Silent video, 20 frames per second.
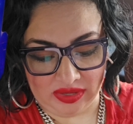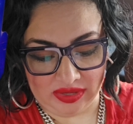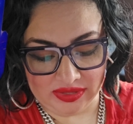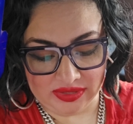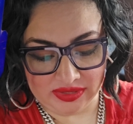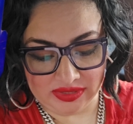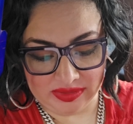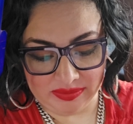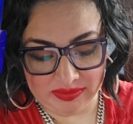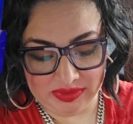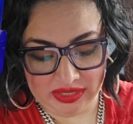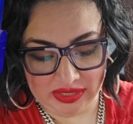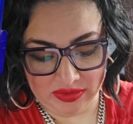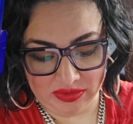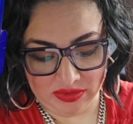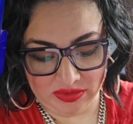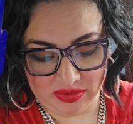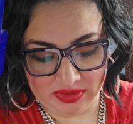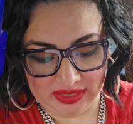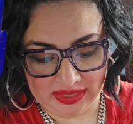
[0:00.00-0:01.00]
awesome
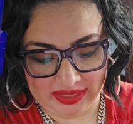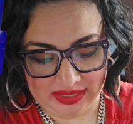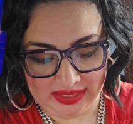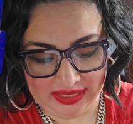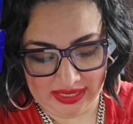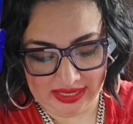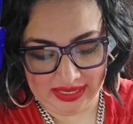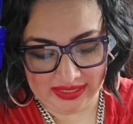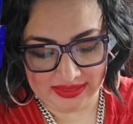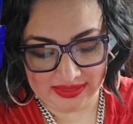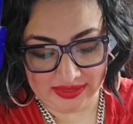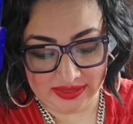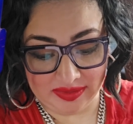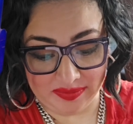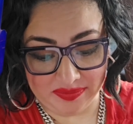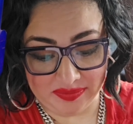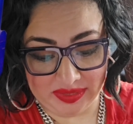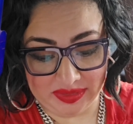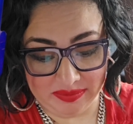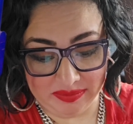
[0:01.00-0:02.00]
Yahuwah has
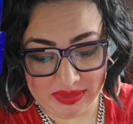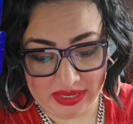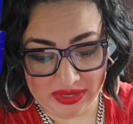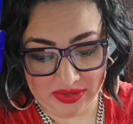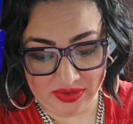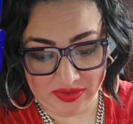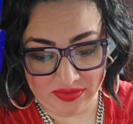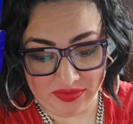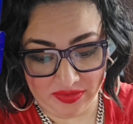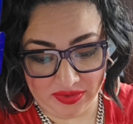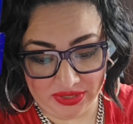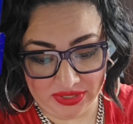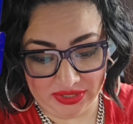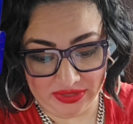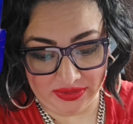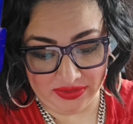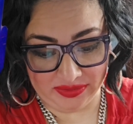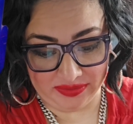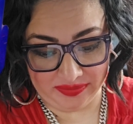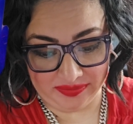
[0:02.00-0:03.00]
something better for
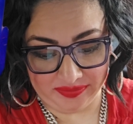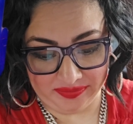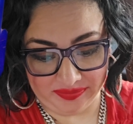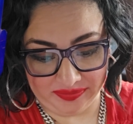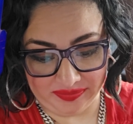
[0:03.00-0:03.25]
you.